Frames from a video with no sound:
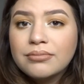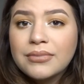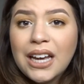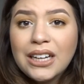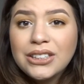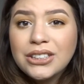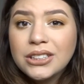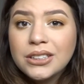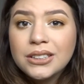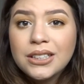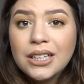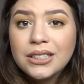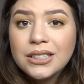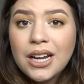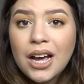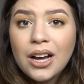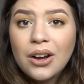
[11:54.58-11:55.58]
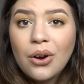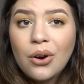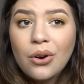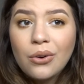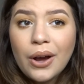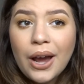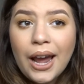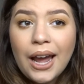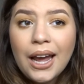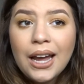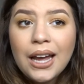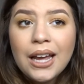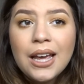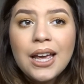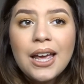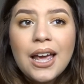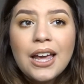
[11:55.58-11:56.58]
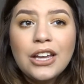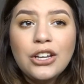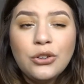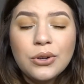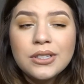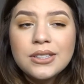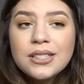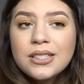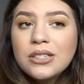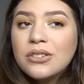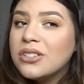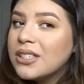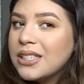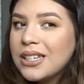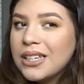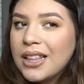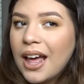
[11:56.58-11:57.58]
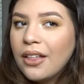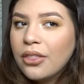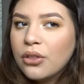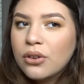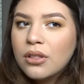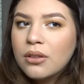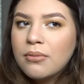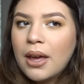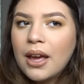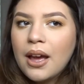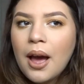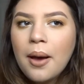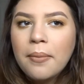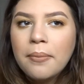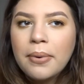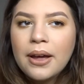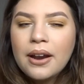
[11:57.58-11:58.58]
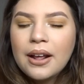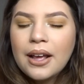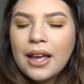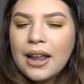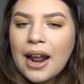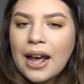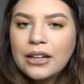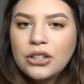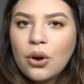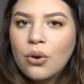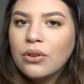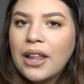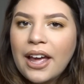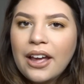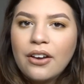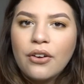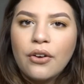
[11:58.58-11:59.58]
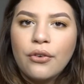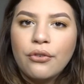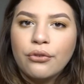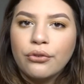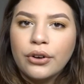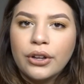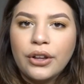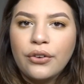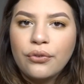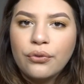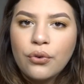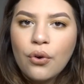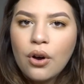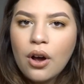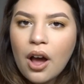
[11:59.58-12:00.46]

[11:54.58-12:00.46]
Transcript: that just does not go away. And you can still see that through the makeup, but again, I don't like really full